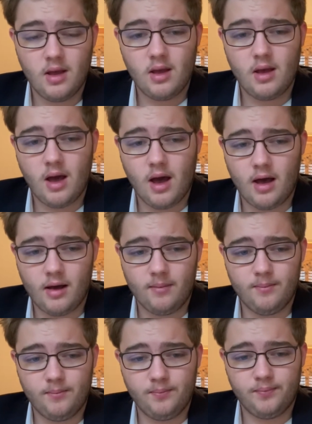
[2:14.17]

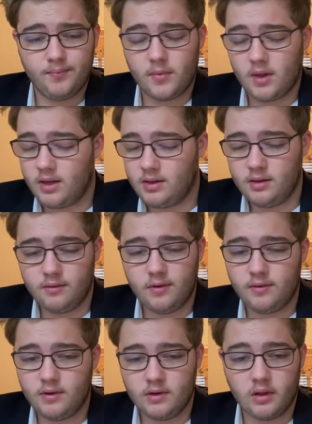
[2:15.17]

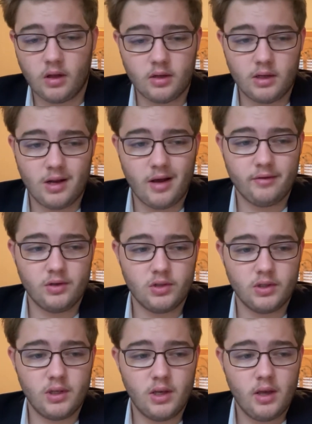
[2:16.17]
1950s London,
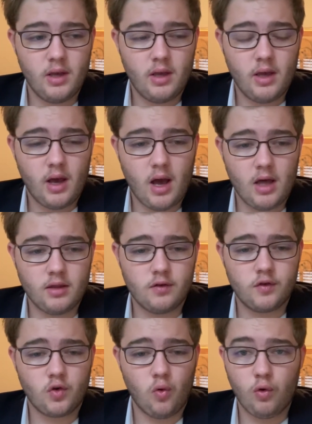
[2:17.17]
obviously. The
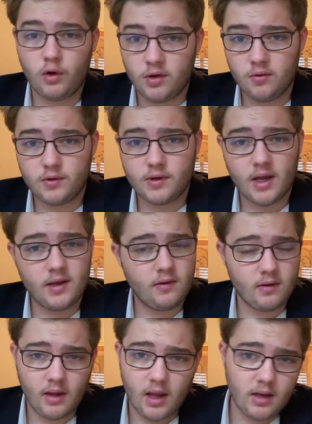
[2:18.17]
score here is nice.
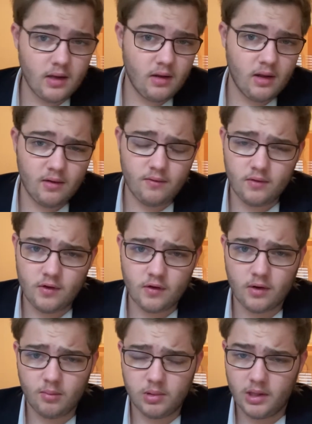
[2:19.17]
Again, it just
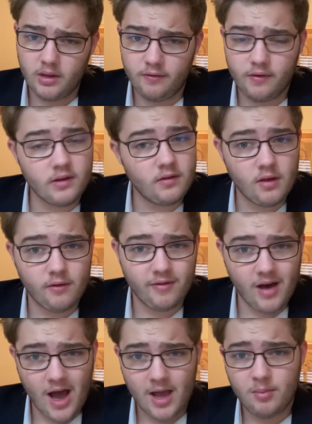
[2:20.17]
completely fits the
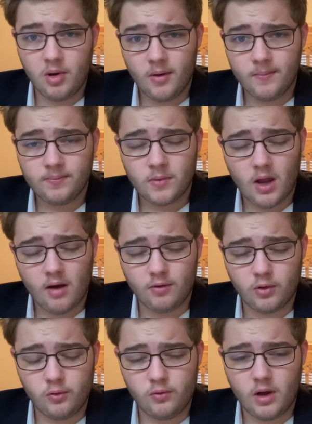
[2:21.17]
vibe of a
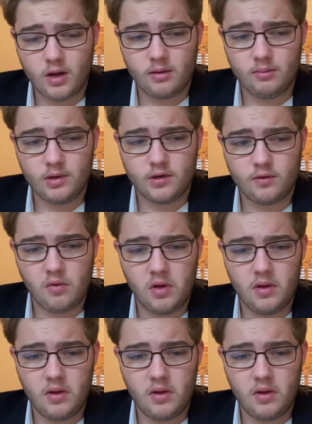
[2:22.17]
whodunit mystery